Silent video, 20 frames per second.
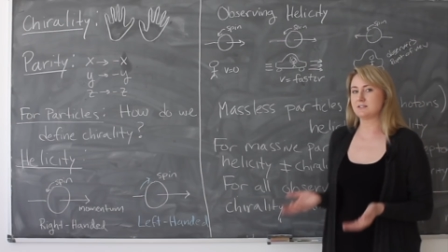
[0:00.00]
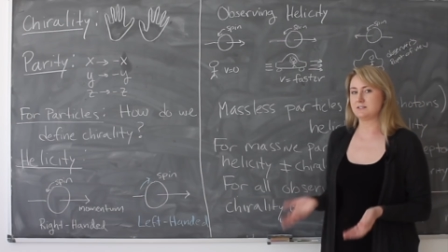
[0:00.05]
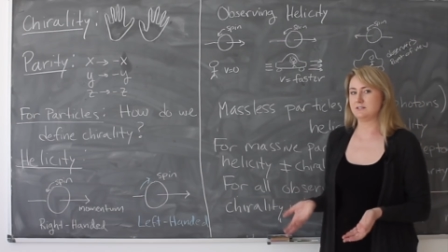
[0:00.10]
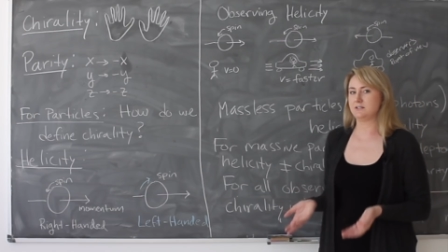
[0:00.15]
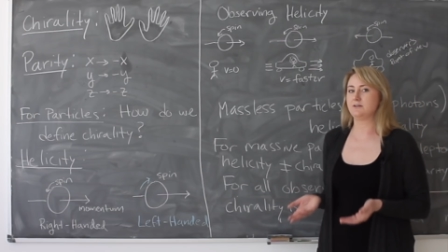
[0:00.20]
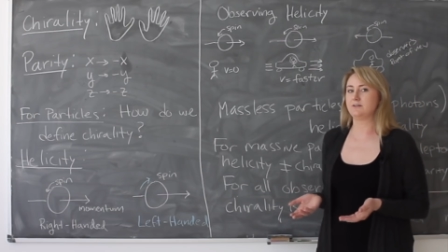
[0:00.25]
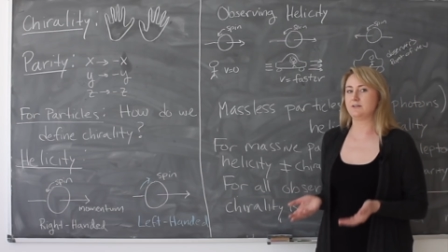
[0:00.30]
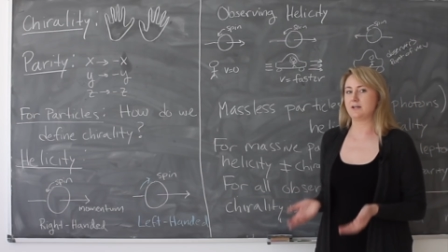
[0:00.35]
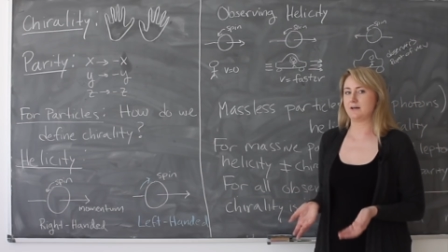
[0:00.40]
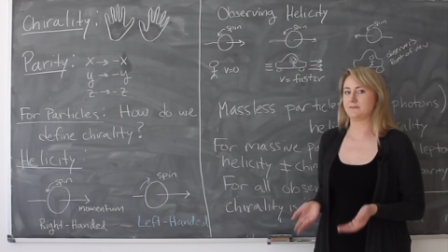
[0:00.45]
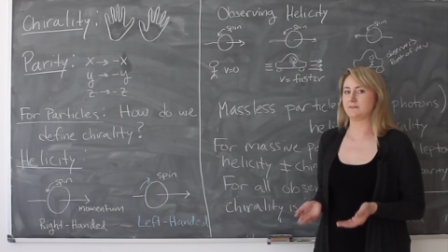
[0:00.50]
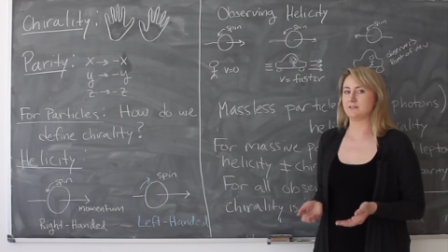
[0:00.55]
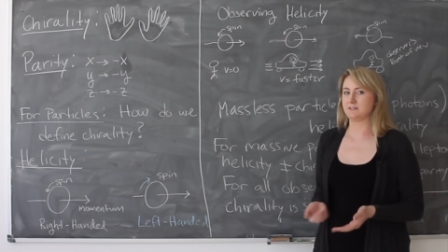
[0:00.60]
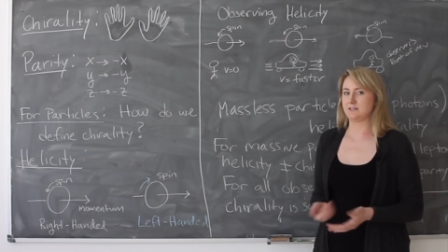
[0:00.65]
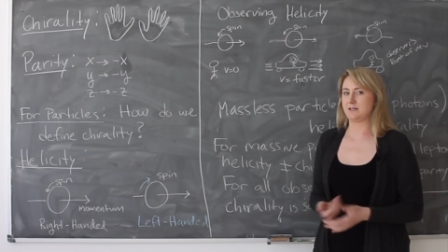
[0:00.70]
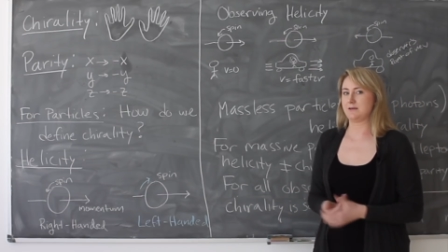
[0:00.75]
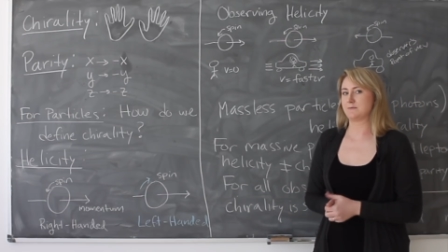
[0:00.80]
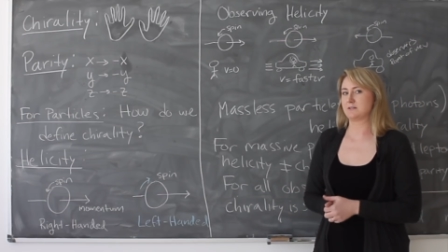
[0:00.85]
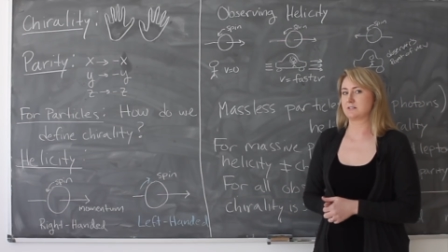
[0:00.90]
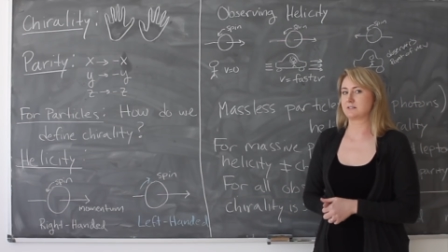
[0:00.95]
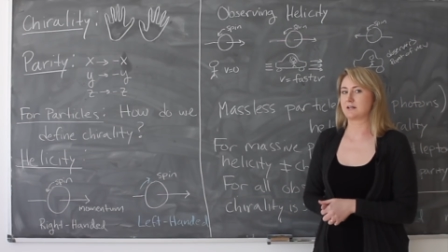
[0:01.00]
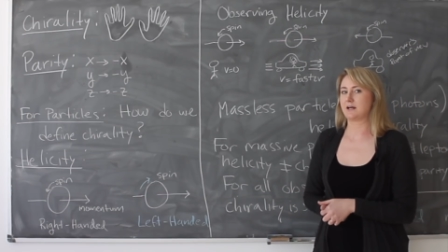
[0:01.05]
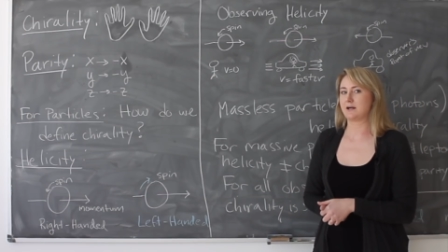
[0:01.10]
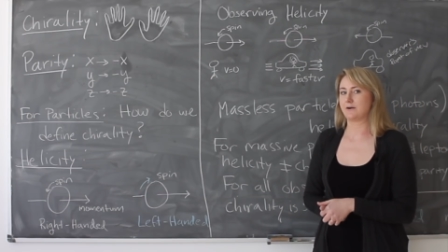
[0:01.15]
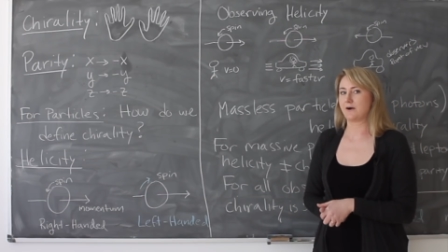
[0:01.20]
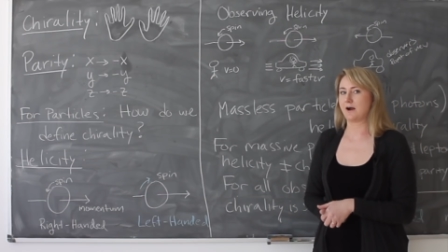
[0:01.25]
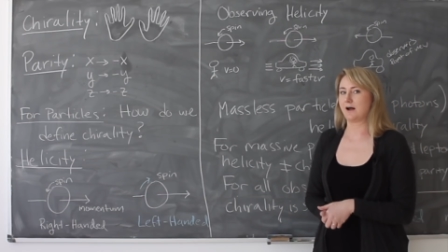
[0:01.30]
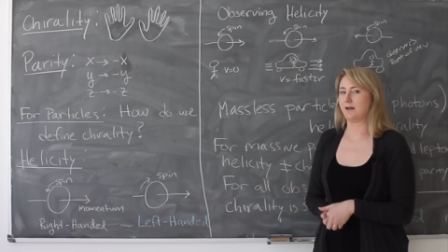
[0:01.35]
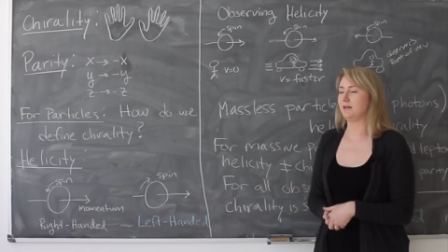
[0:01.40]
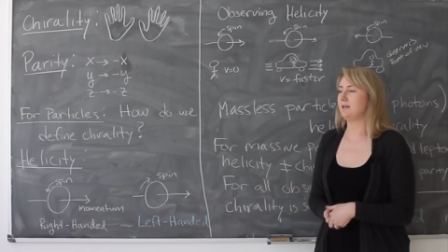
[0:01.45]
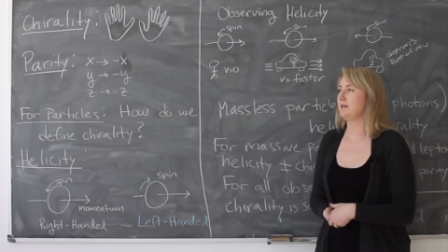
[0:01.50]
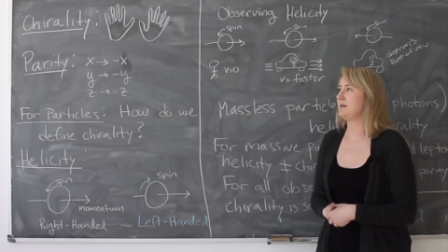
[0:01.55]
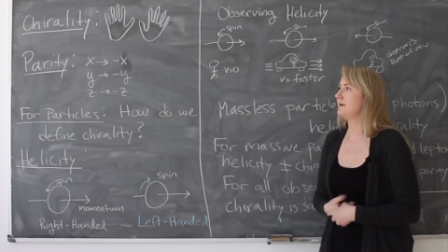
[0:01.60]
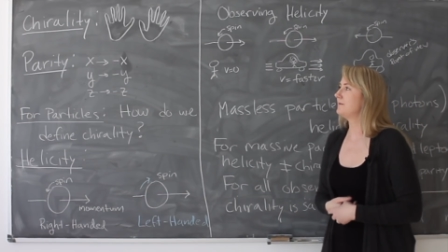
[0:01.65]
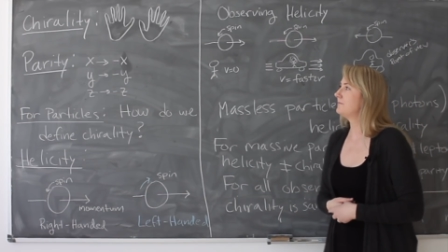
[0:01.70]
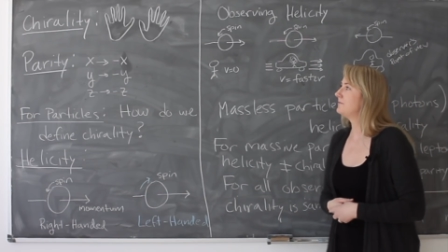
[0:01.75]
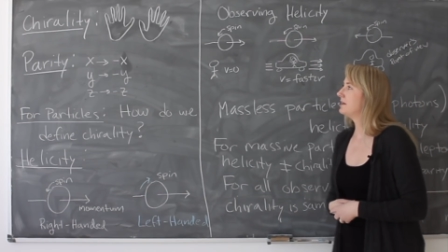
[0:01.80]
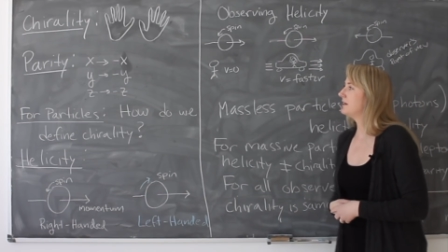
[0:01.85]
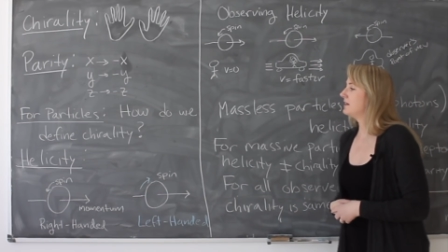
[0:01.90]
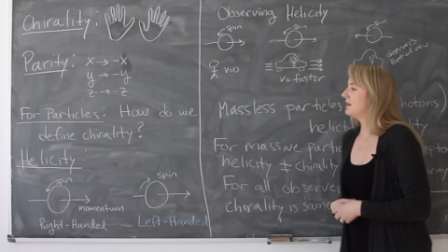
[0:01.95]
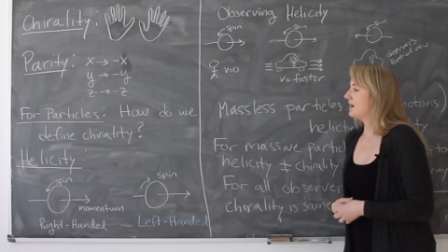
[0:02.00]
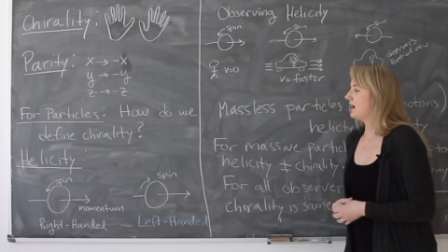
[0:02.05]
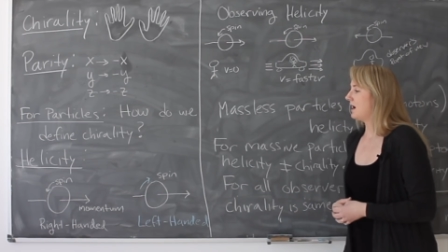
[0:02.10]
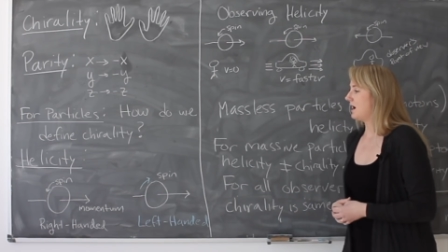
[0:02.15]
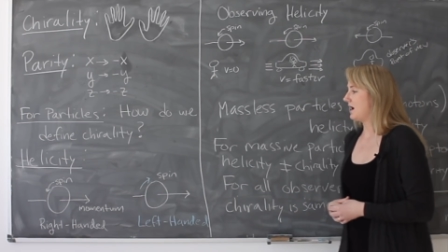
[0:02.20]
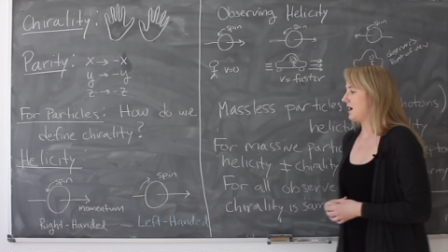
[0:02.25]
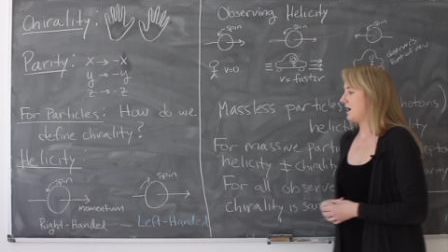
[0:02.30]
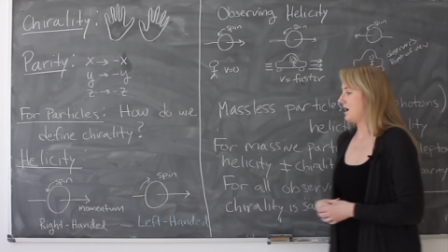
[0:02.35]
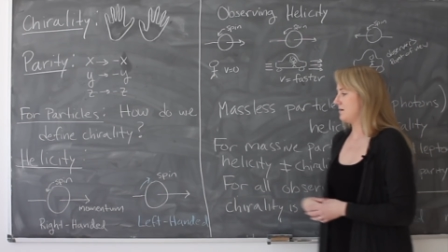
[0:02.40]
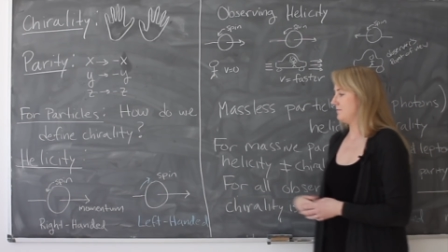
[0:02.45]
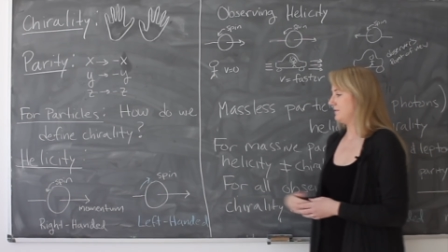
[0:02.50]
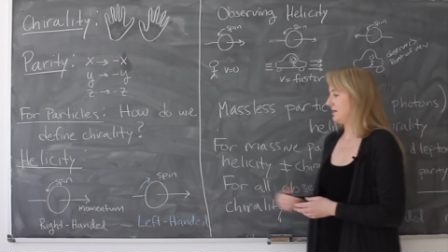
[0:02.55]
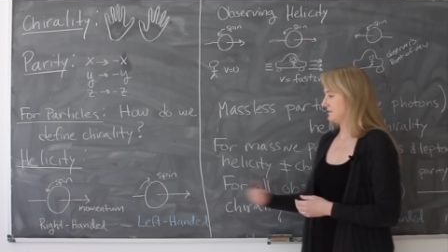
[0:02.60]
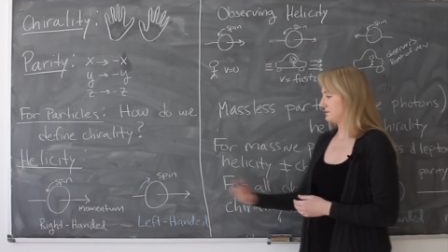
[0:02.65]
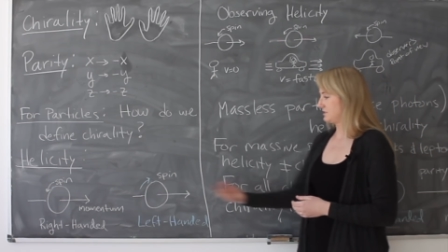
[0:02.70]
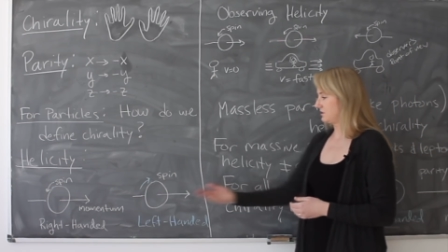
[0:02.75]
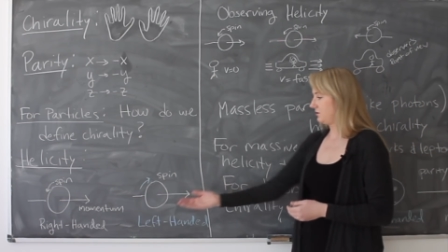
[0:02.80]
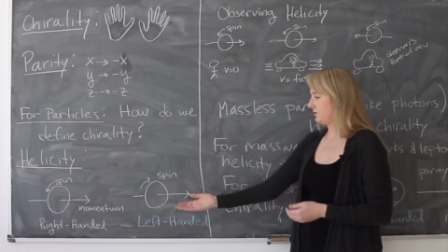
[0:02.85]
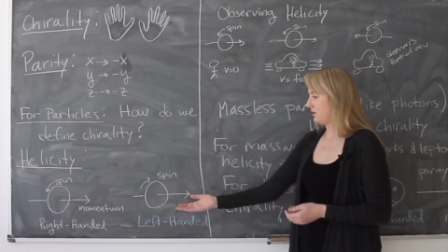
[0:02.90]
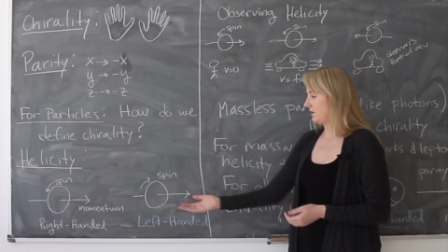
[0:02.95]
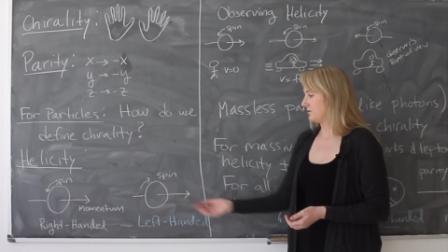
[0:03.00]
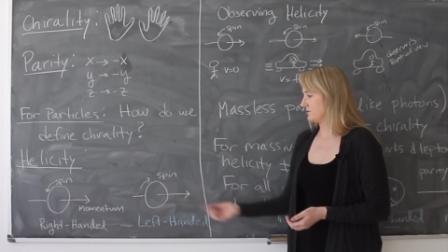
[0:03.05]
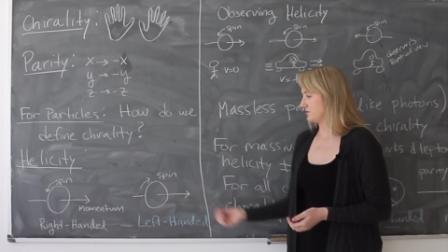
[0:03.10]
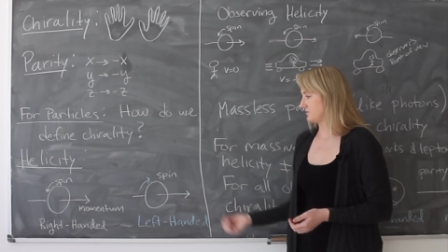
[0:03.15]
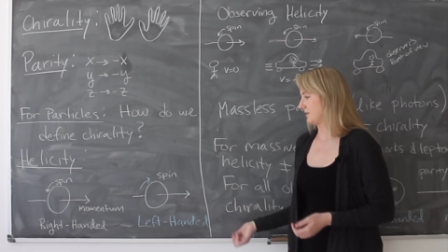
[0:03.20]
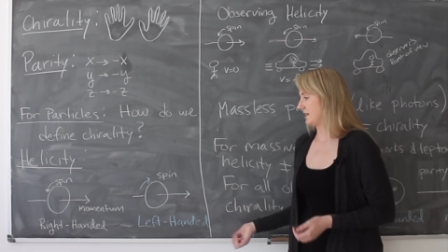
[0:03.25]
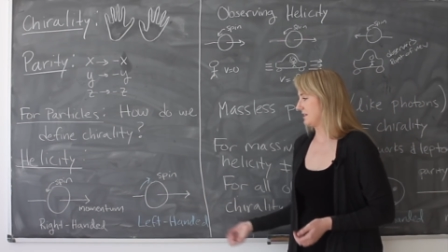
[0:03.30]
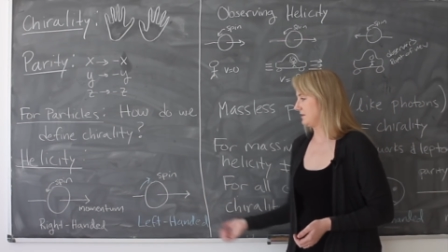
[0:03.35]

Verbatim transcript: is still not the same as chirality. Um, it's close,